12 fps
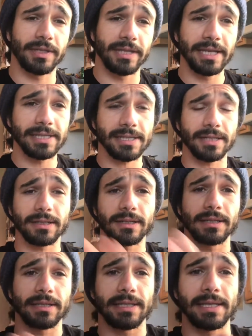this
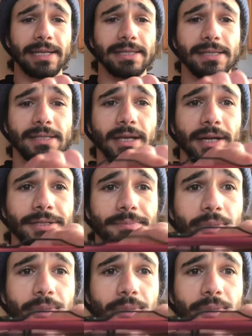this does